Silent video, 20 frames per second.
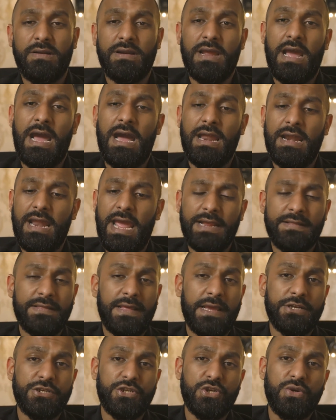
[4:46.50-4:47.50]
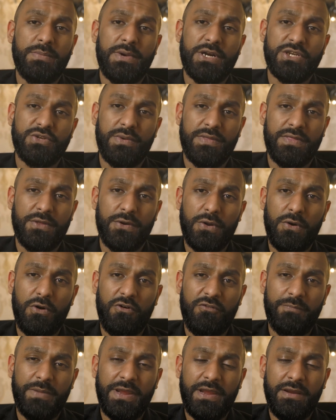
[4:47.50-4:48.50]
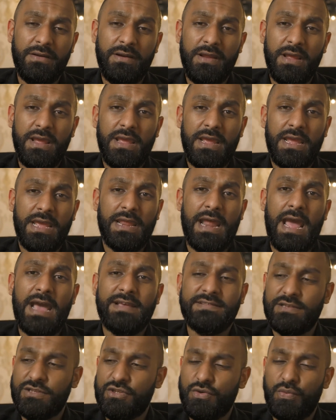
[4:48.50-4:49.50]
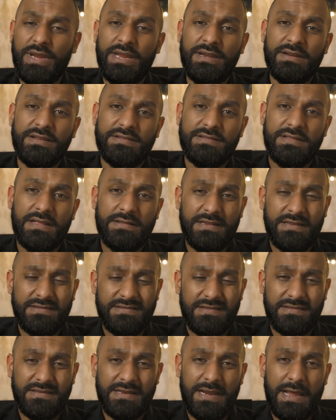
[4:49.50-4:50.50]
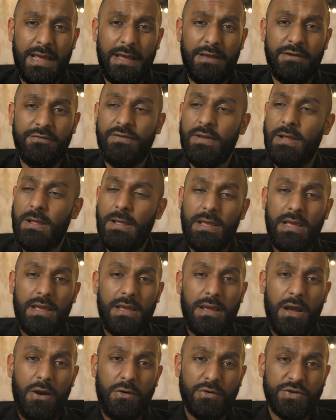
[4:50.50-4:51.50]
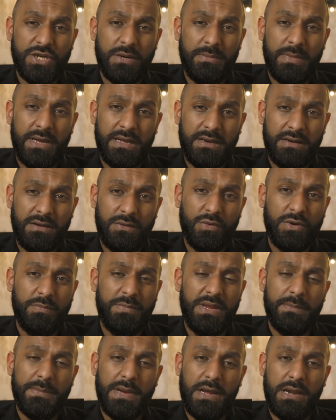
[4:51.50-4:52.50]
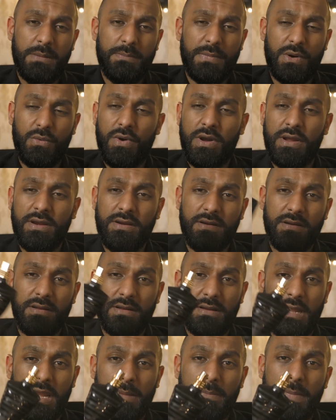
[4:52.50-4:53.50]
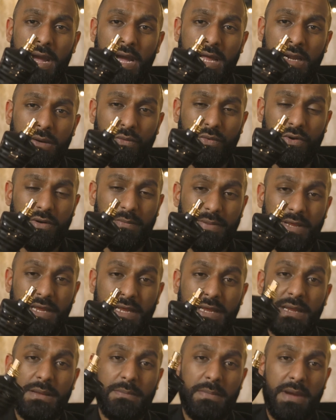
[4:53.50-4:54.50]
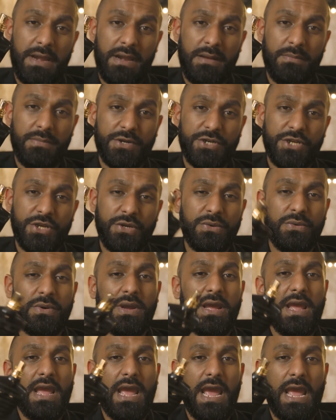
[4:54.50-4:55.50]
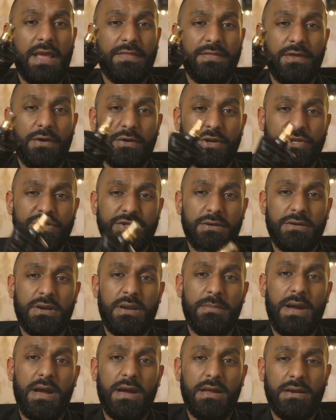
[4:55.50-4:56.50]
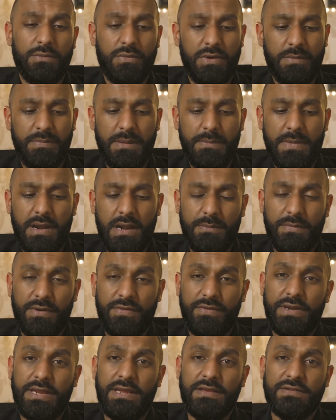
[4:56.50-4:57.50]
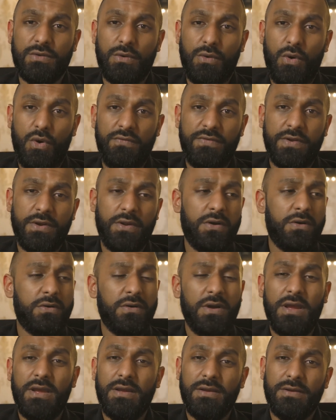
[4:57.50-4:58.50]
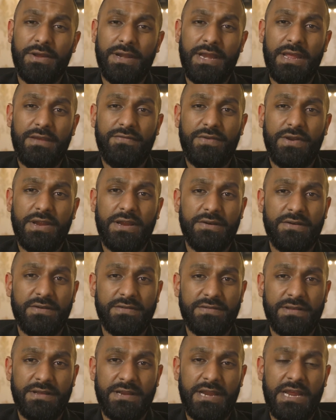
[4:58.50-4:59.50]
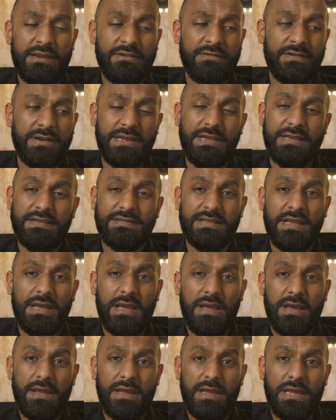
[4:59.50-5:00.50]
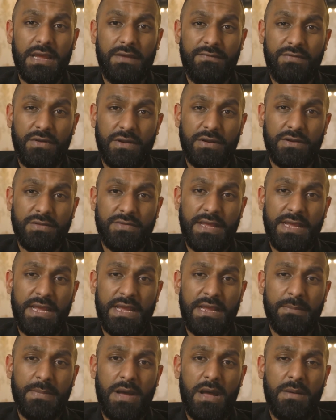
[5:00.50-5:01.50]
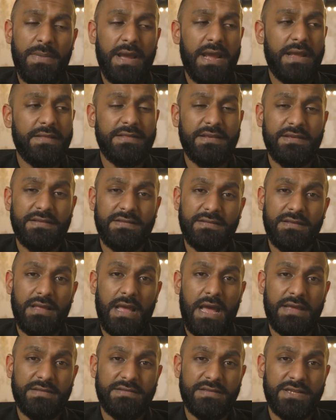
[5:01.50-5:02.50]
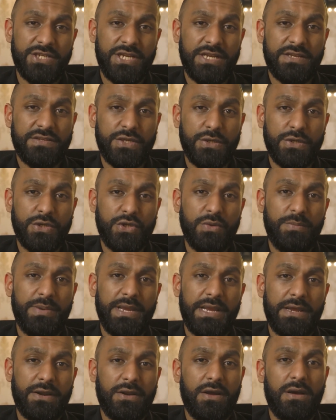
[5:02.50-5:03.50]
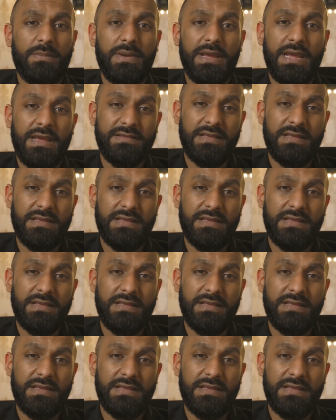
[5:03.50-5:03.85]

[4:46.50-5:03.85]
I like that too much with the note of pear. It has a sweetness that this doesn't have. Ultramal would be my number 1, Le Mal would be my number 2, and the original Le Mal would be my number 3. So overall, great fragrance, great release. If you're thinking about buying this, I suggest you do pick it up. Is